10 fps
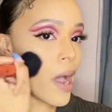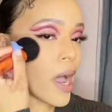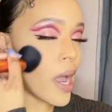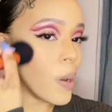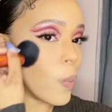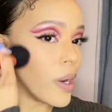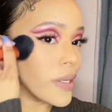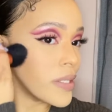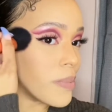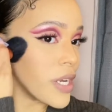I wanted
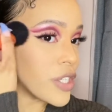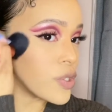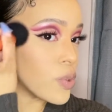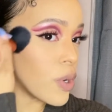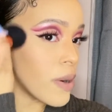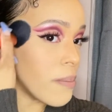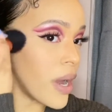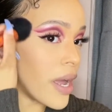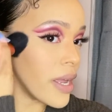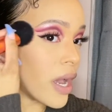to make sure my